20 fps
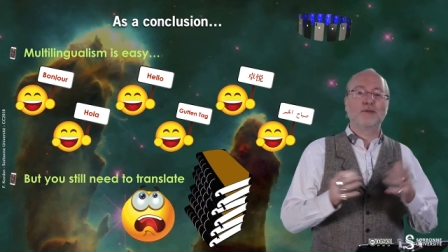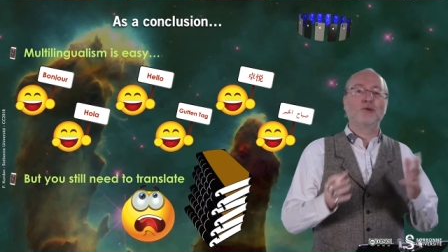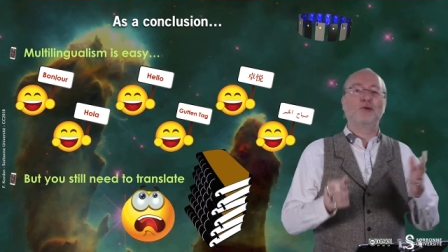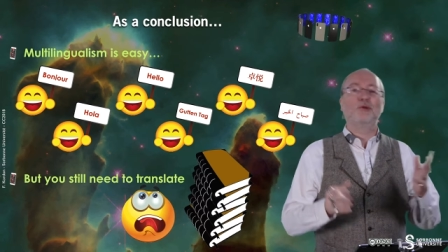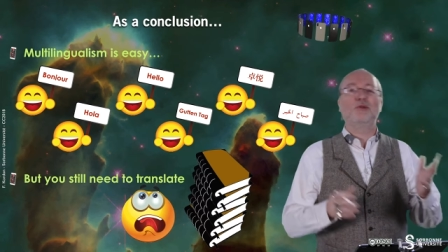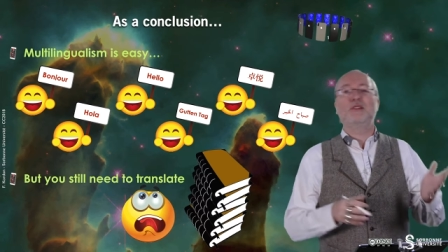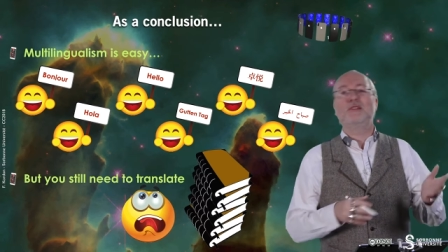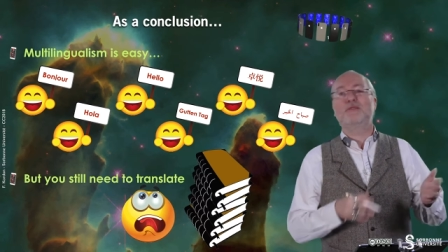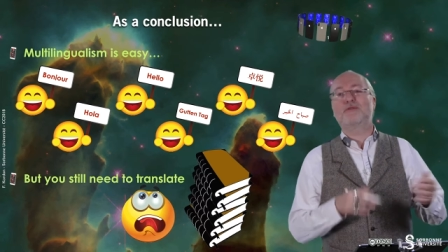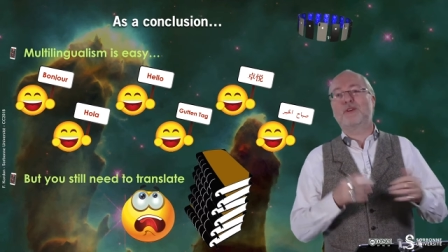
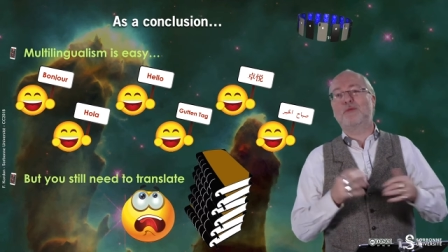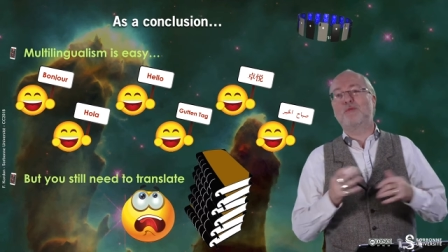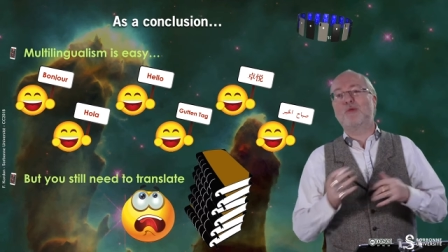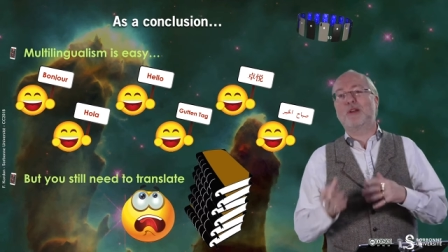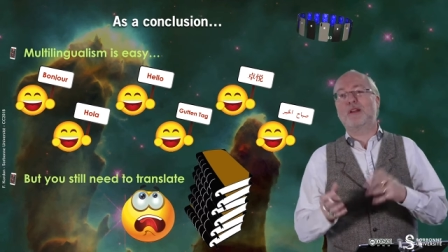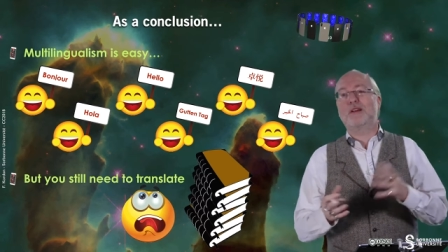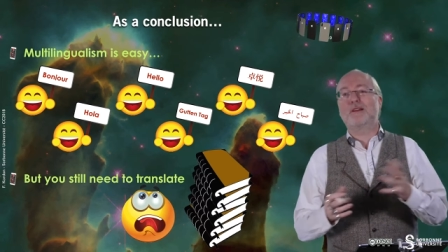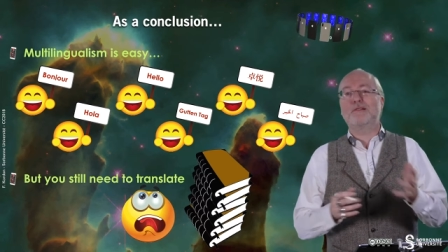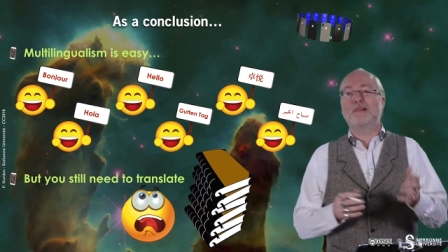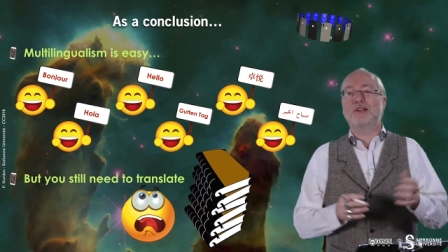going from
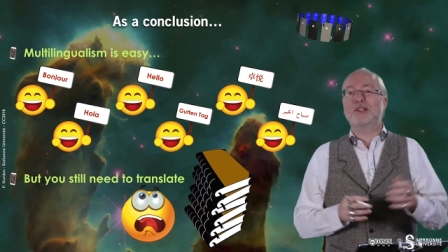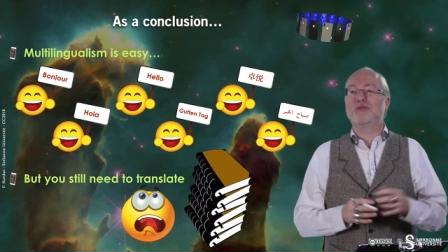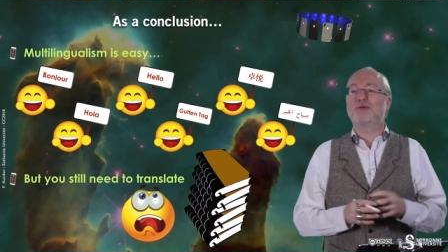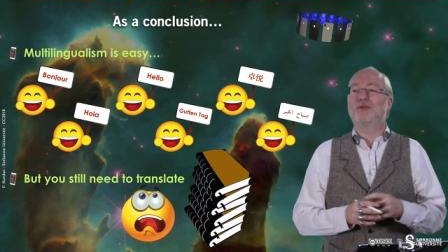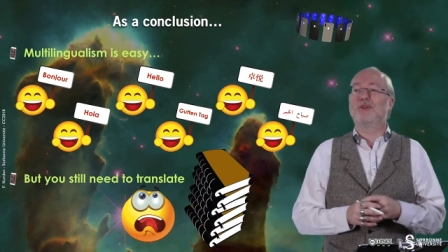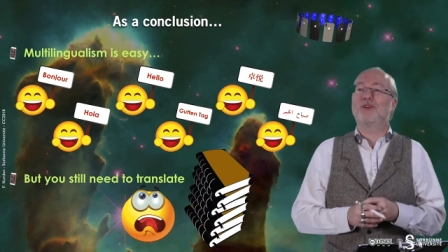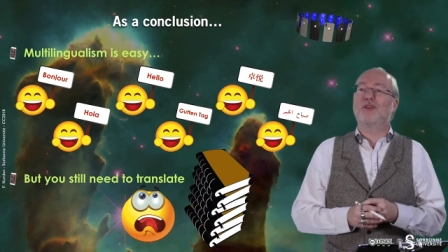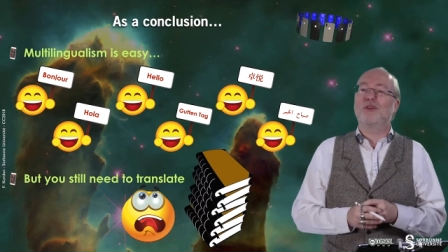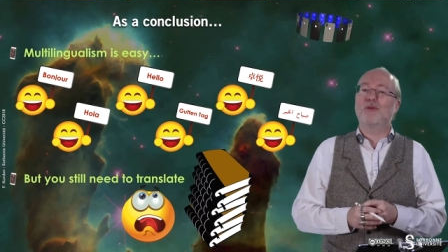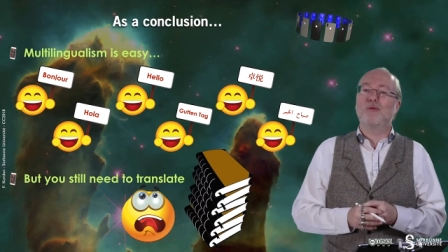one language to
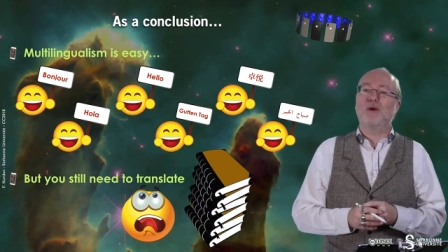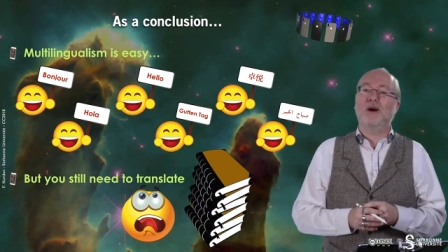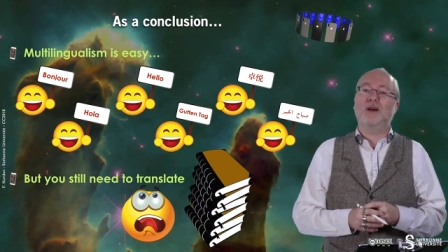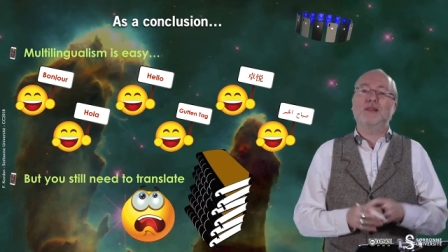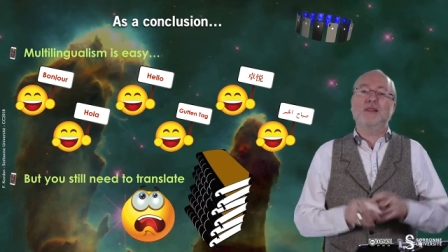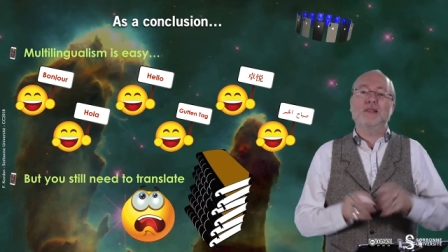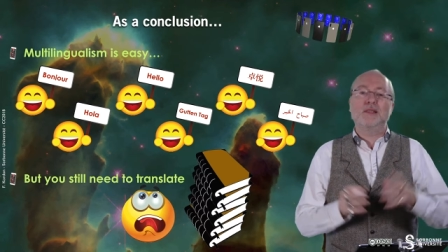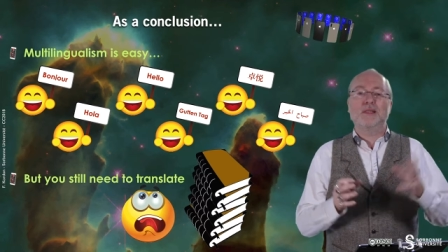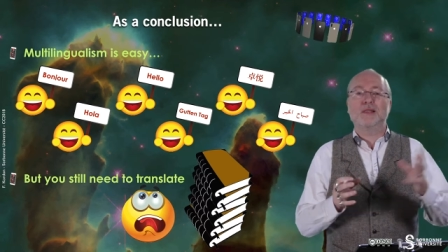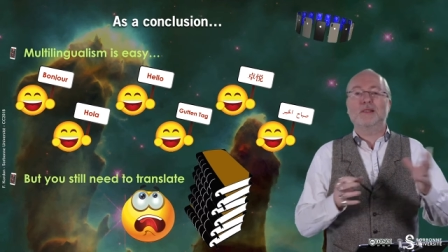another
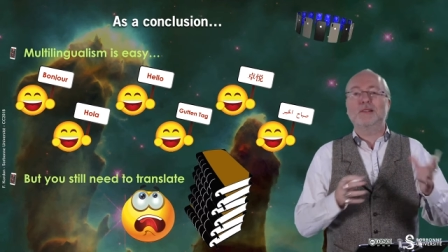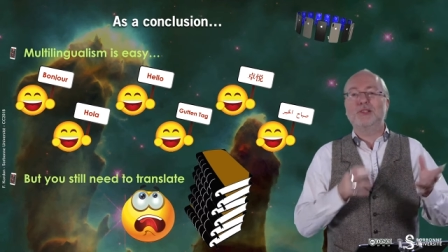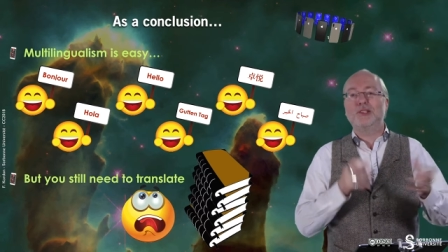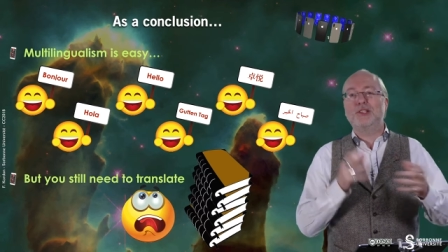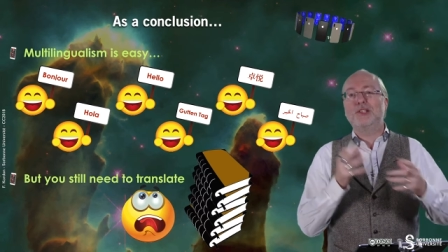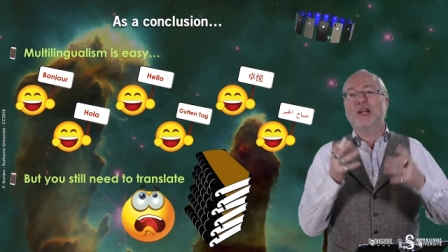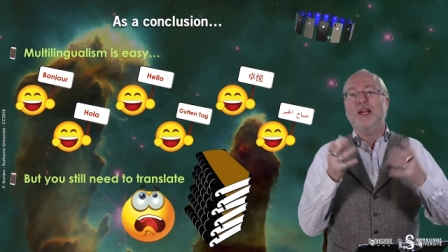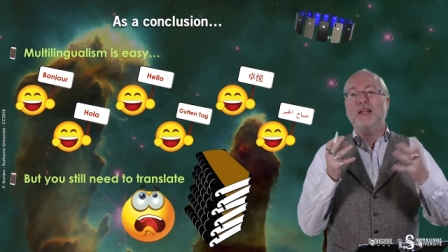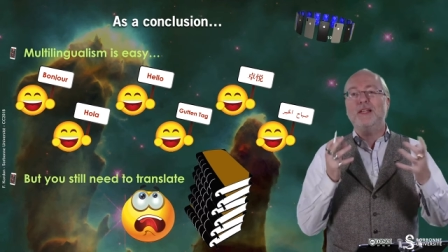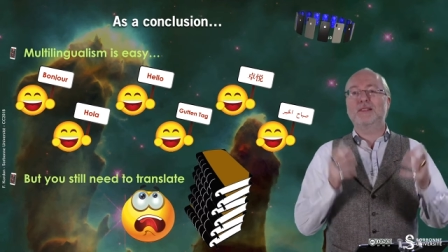one, it can
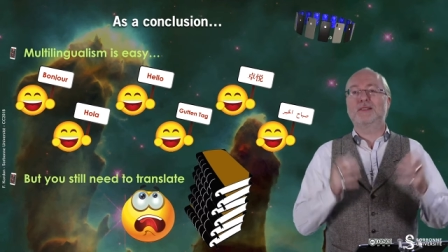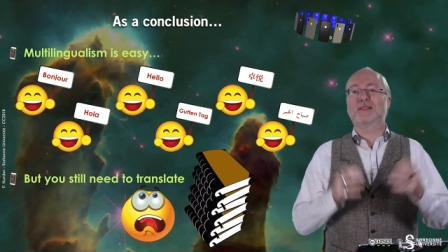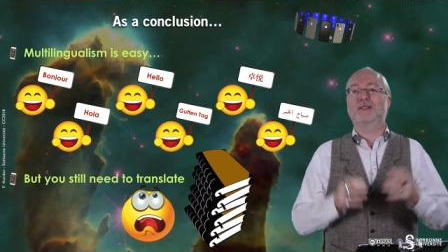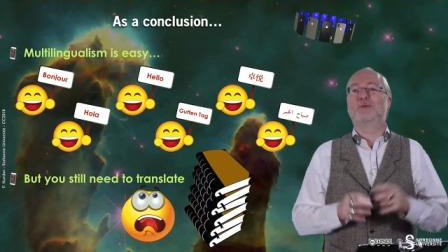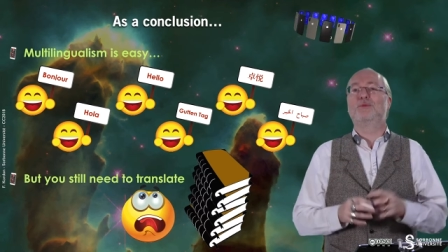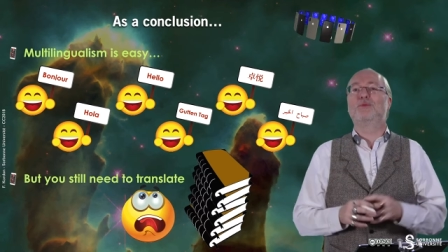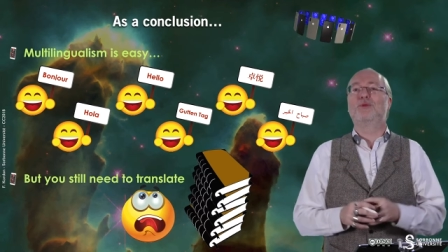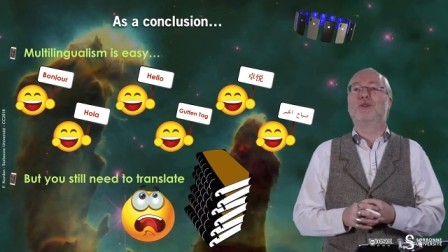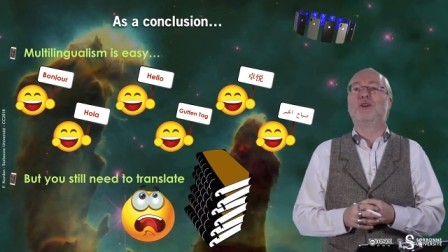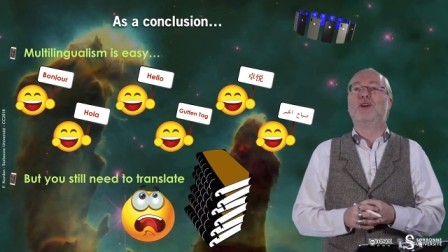generate
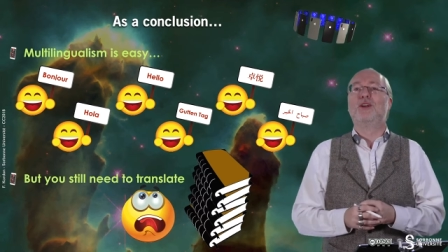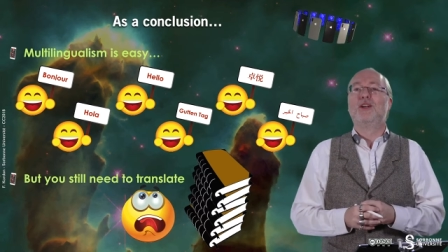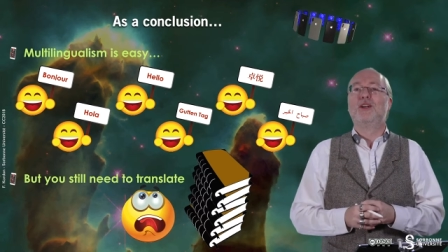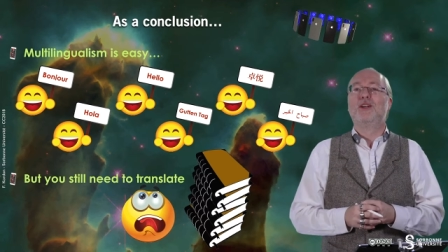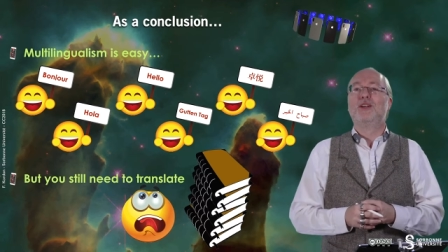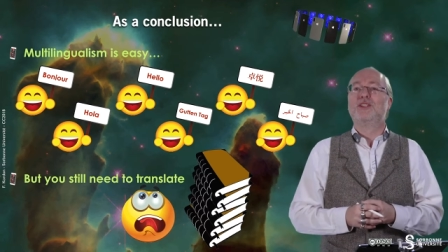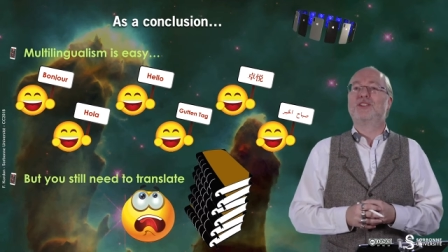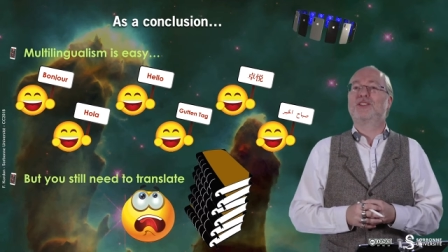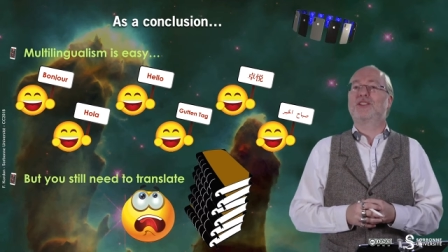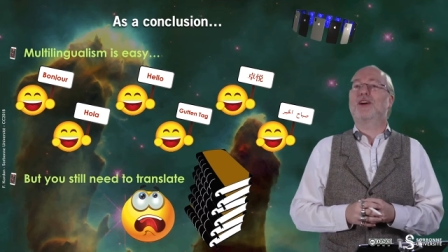some uh,
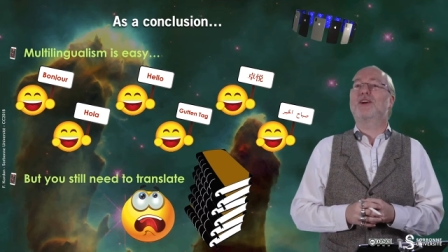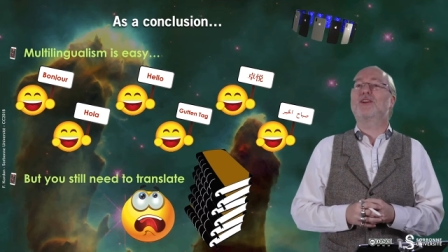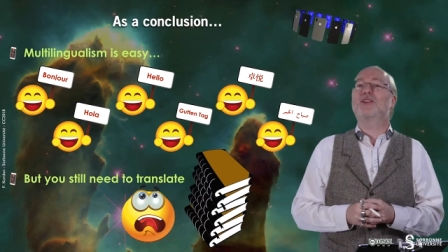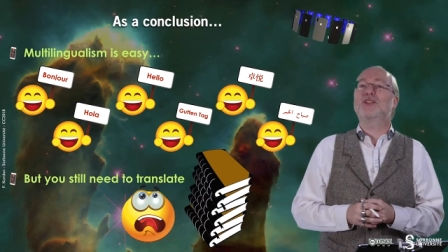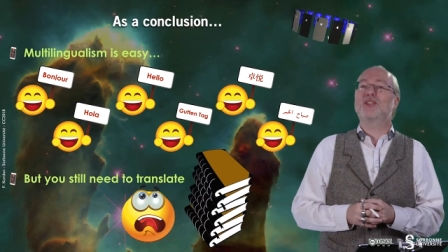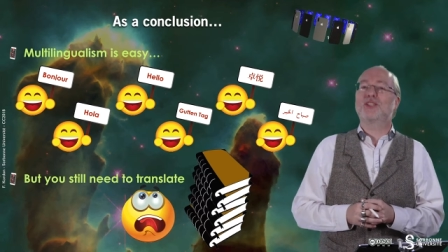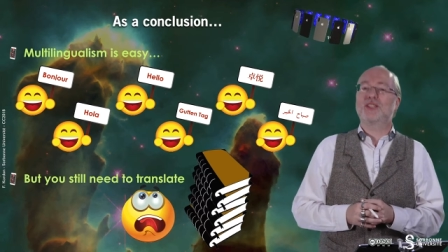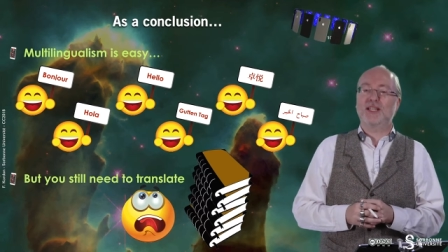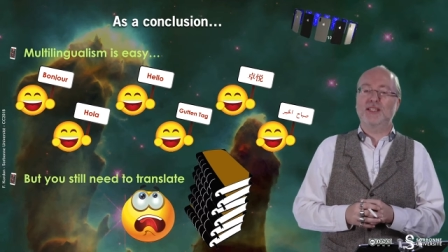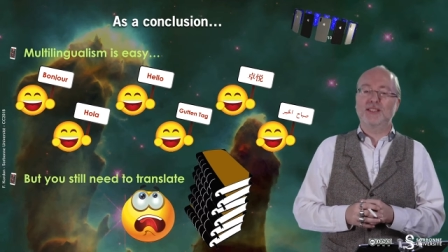
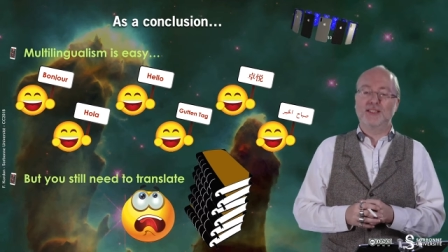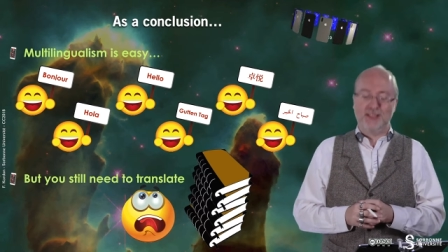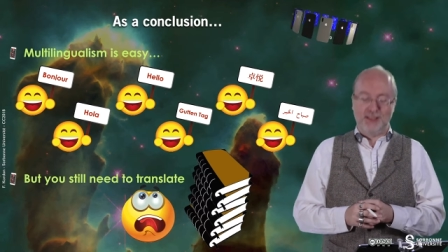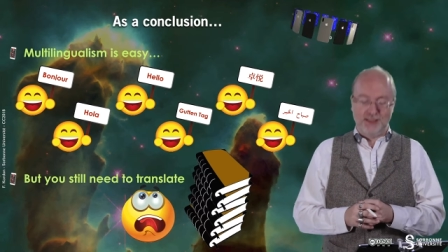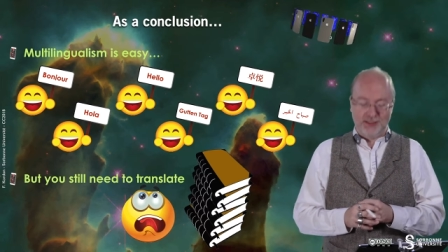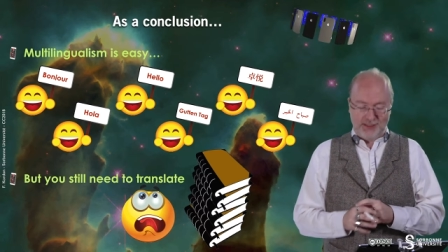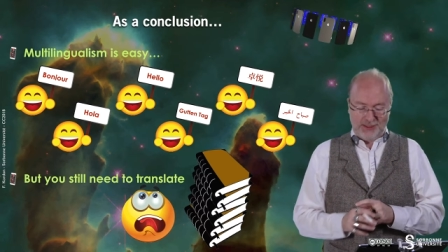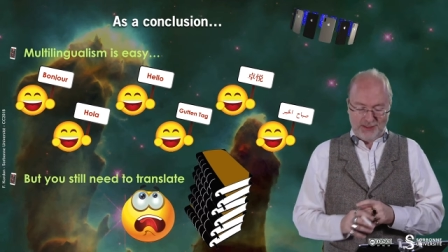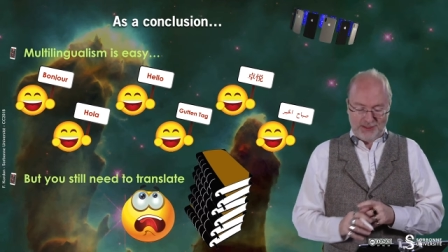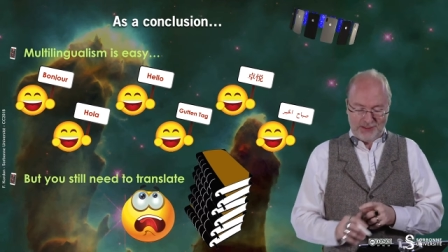strange
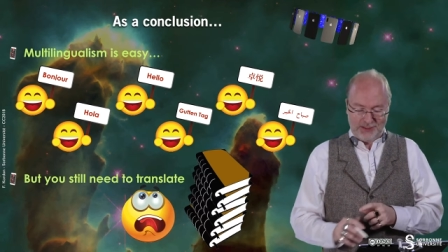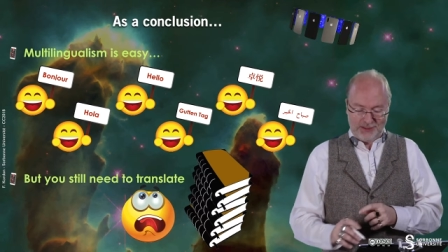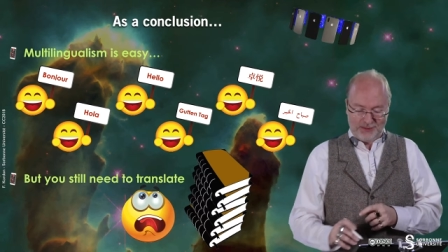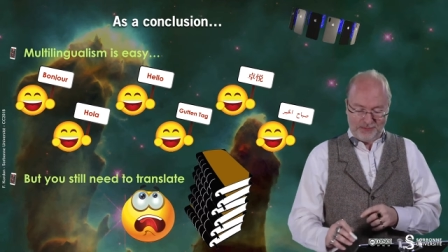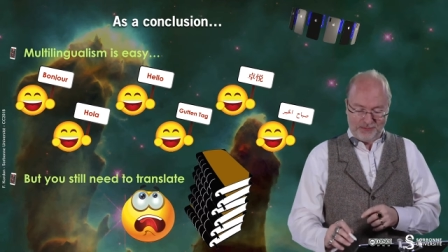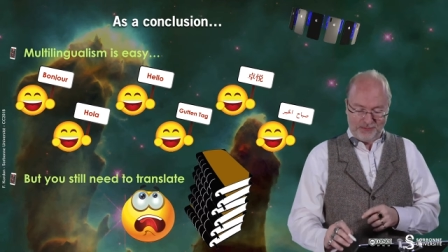sentences.